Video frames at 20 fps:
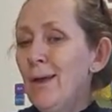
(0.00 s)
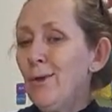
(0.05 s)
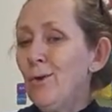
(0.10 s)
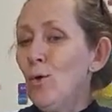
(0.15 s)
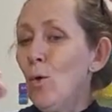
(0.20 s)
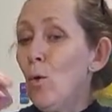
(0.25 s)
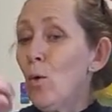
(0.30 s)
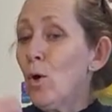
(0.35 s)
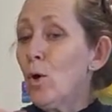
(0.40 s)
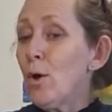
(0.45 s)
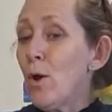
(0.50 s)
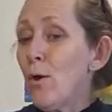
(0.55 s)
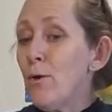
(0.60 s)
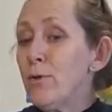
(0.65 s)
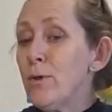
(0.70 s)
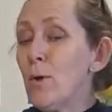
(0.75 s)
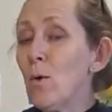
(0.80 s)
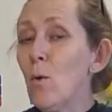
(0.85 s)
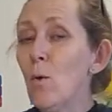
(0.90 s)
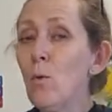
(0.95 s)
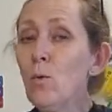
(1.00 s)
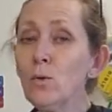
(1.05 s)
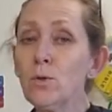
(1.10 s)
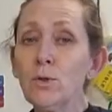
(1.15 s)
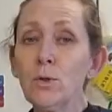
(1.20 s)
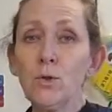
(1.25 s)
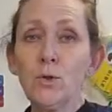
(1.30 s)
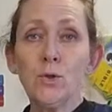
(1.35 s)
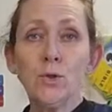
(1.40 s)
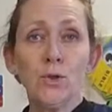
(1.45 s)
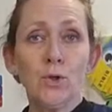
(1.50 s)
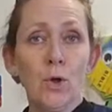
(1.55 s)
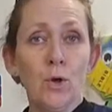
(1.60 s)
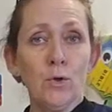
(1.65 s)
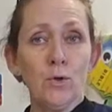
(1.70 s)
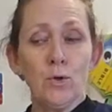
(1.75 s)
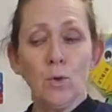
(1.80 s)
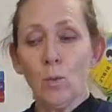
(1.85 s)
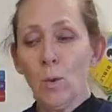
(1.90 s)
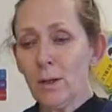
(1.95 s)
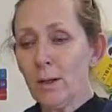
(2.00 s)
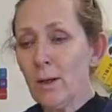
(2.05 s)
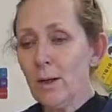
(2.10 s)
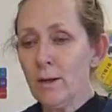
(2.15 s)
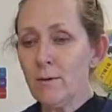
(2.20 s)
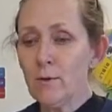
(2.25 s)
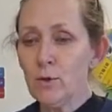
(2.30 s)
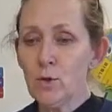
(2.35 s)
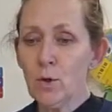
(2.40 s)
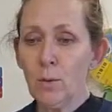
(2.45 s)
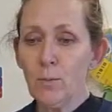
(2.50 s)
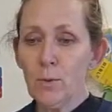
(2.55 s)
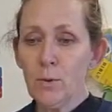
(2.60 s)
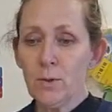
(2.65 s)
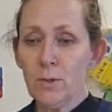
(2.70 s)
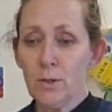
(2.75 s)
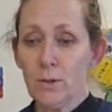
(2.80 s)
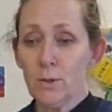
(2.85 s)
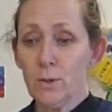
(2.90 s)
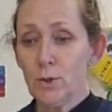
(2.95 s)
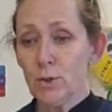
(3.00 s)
Your clothing also showed you what kind of a job you did.